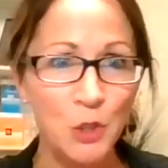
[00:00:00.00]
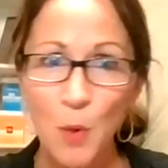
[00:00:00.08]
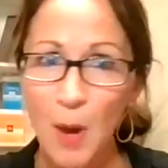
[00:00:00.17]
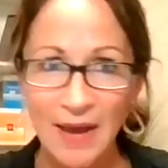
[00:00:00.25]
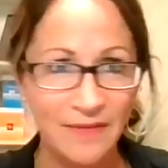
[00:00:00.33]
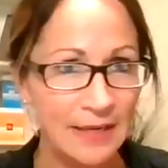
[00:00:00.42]
you
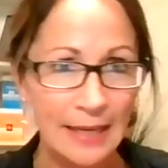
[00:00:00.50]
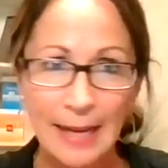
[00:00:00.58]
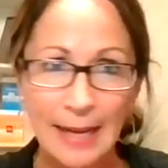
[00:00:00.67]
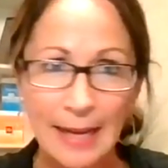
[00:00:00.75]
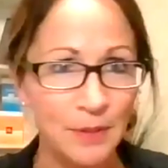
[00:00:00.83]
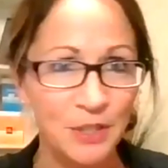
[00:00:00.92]
haven't
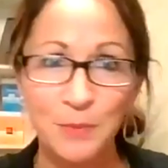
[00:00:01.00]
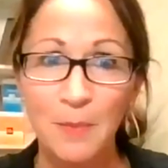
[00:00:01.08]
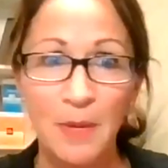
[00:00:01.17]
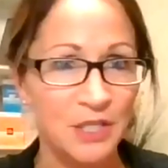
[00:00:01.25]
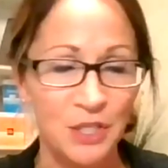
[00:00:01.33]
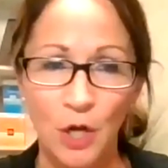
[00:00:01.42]
accomplished
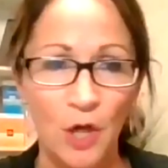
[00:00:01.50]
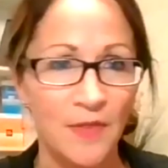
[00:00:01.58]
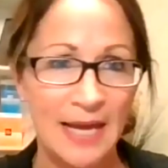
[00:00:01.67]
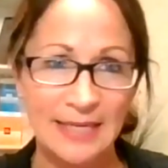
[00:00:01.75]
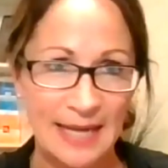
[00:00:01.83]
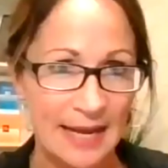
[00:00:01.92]
much at all
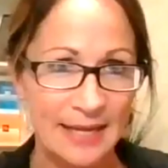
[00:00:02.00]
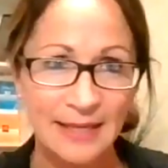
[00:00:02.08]
that day.